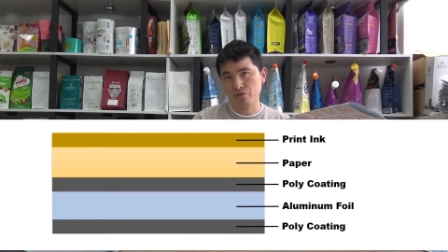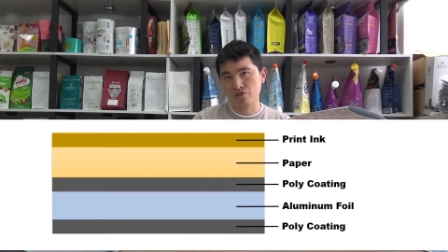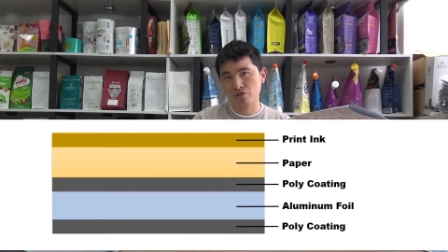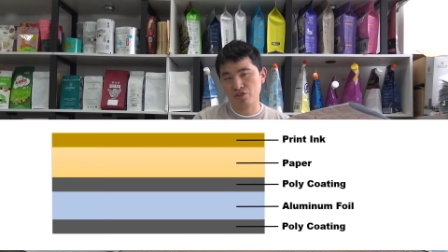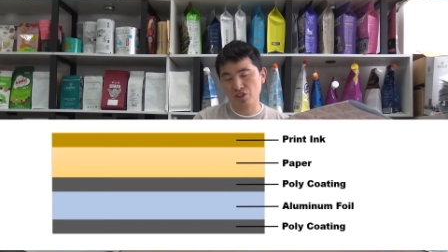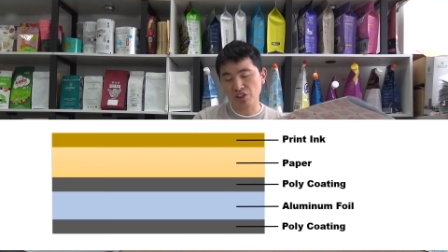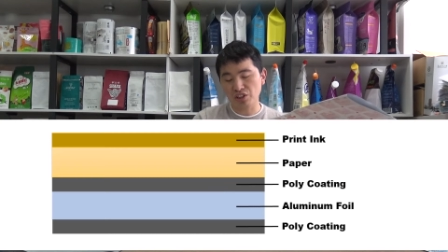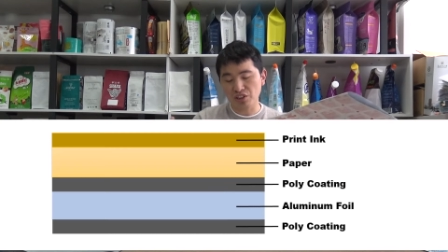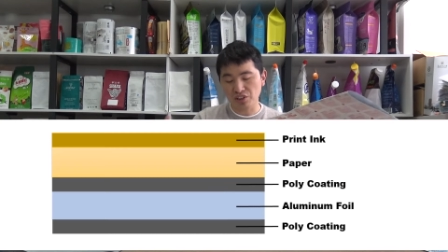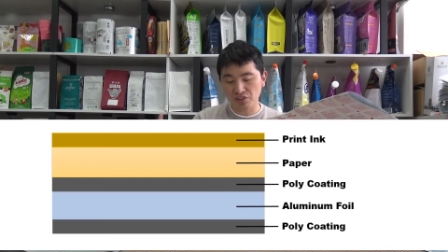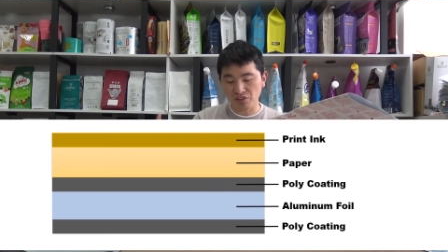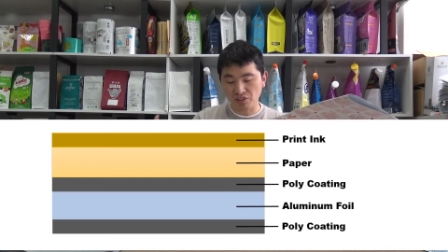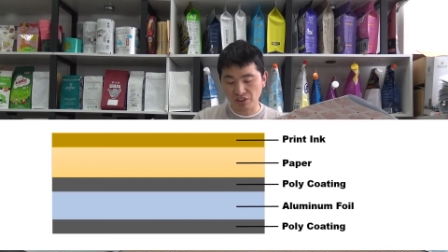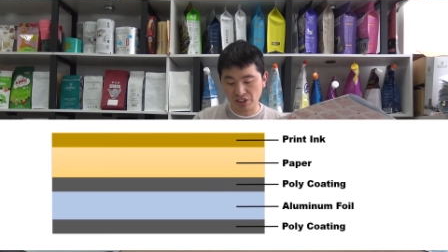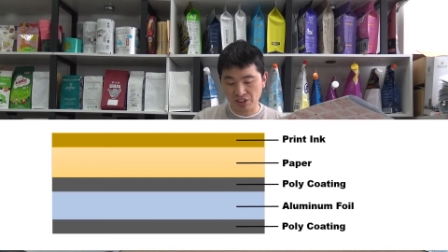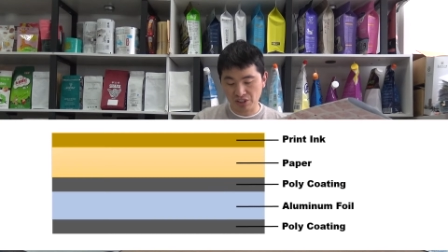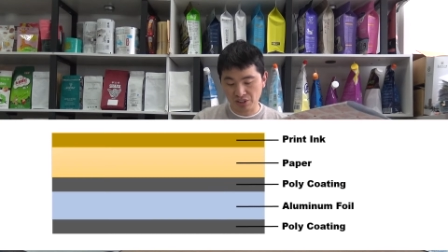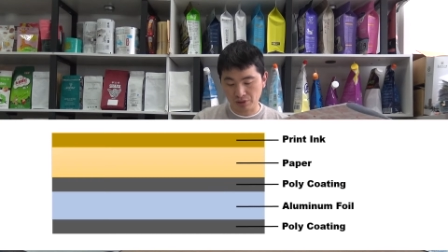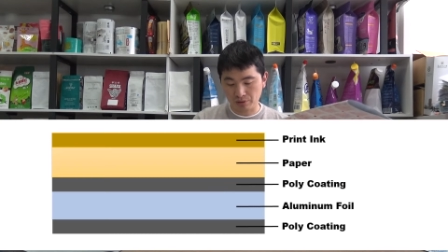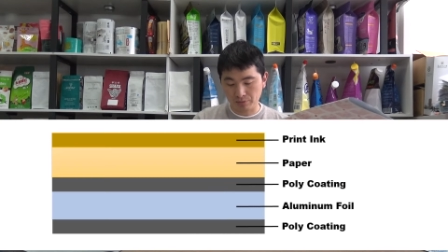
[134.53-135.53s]
sealing
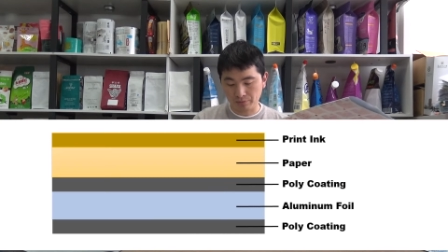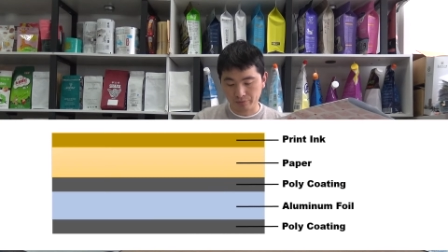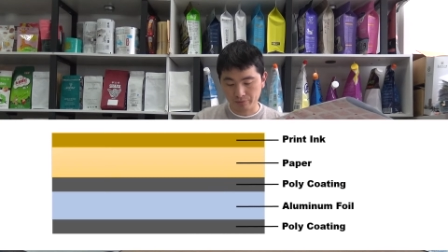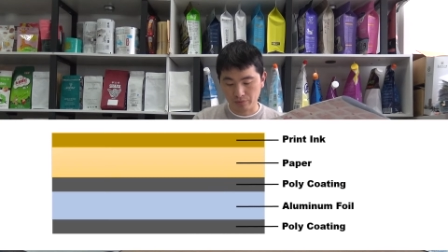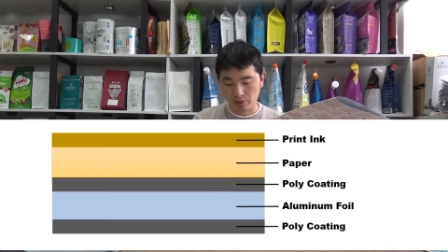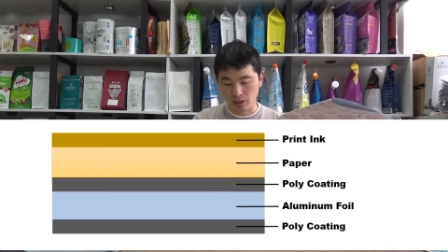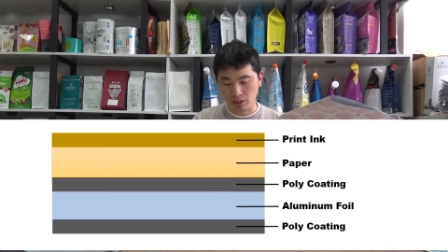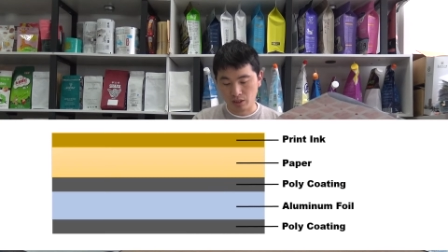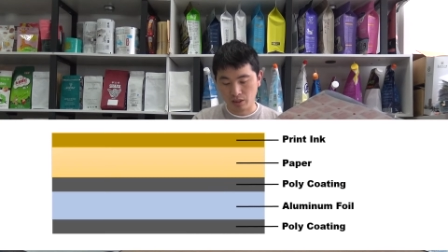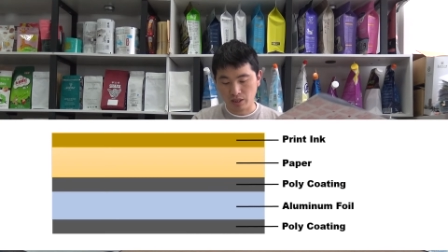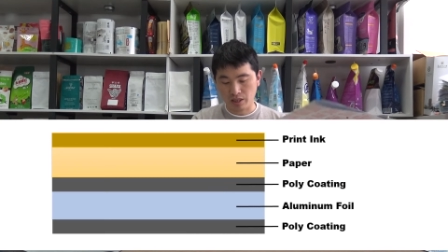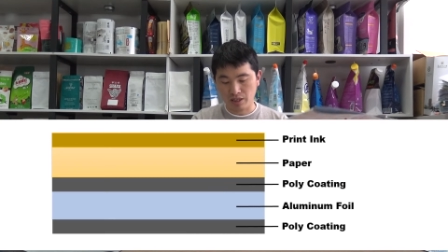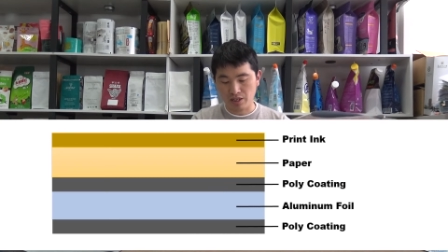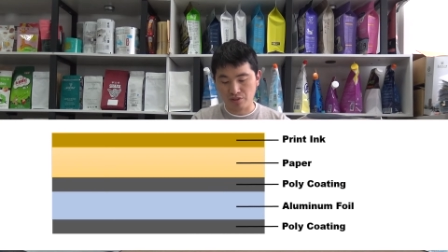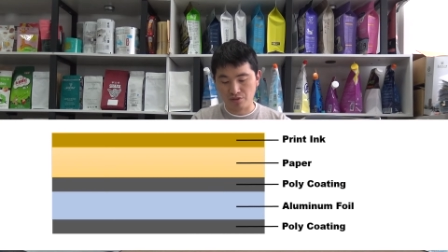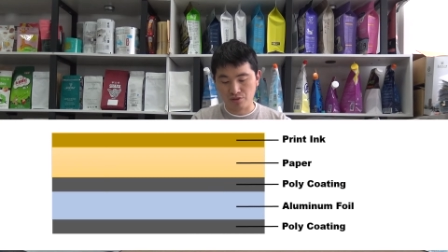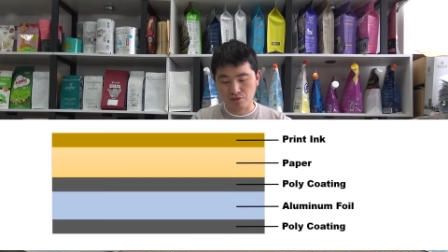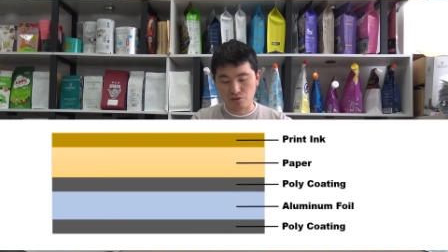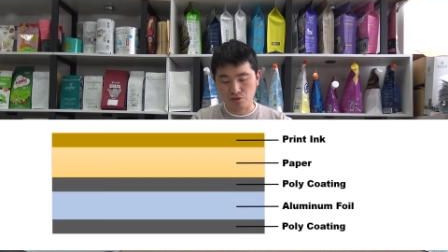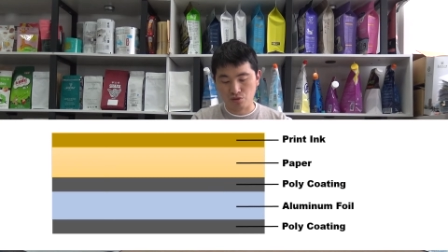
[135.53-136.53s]
layer. Yeah,
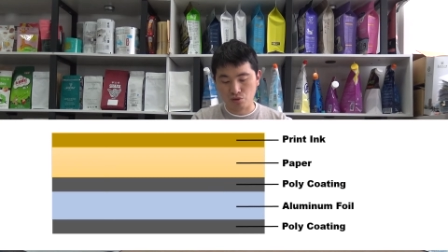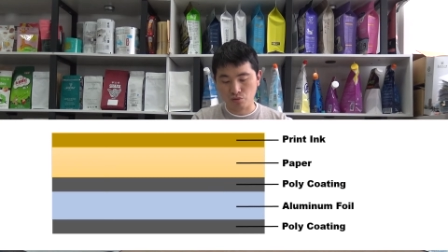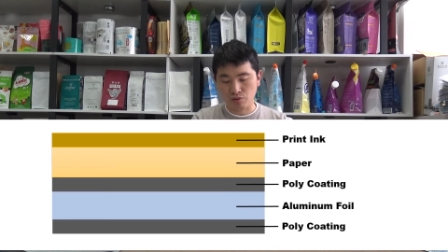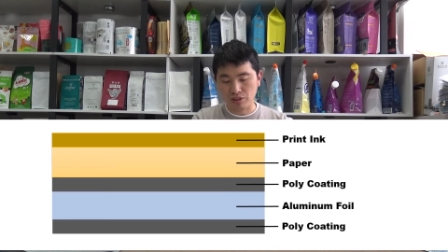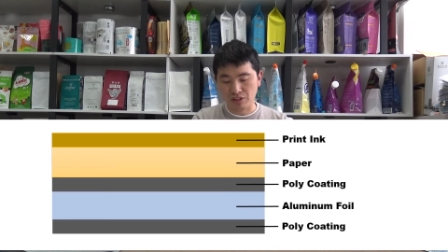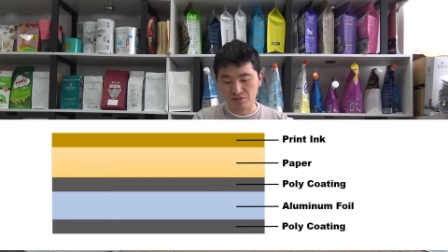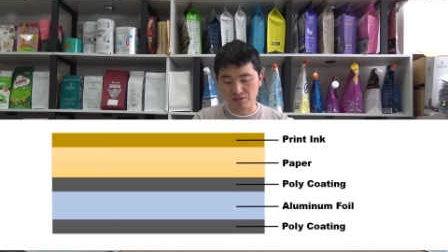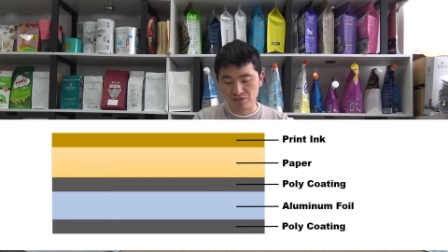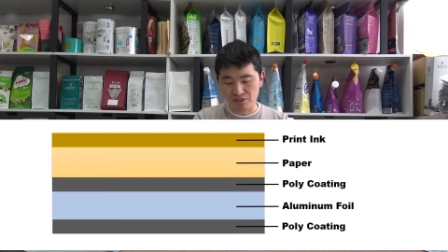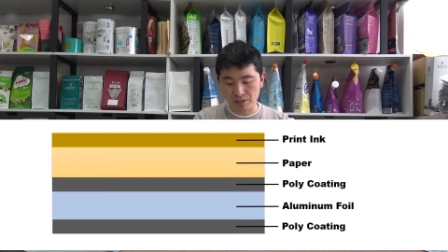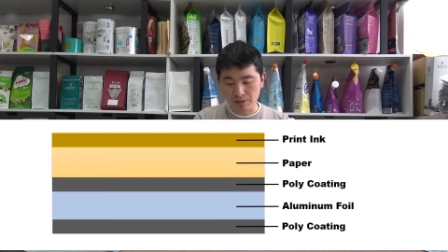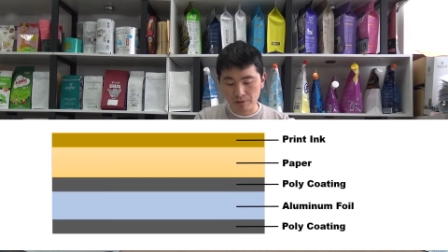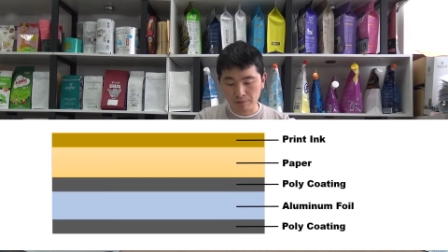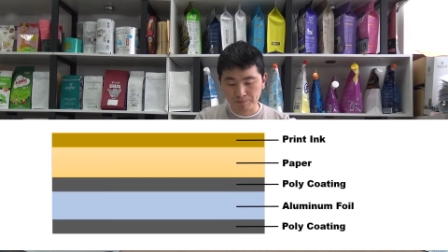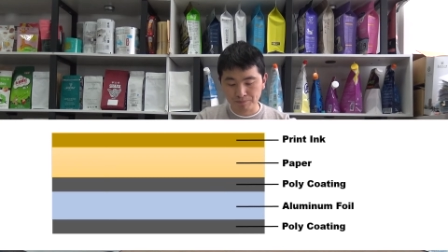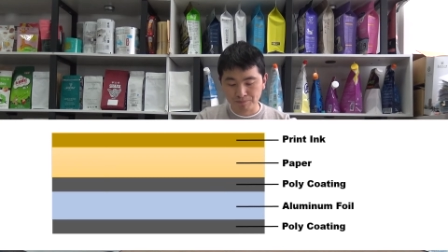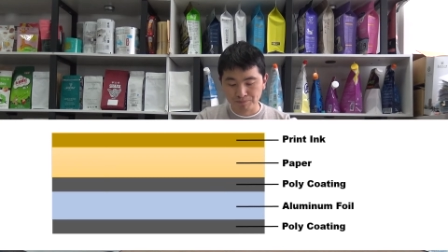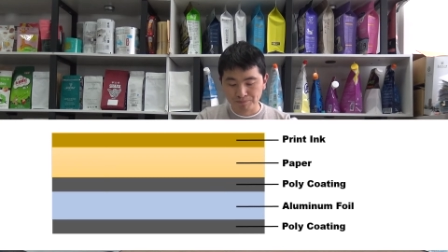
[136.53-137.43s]
as you can see.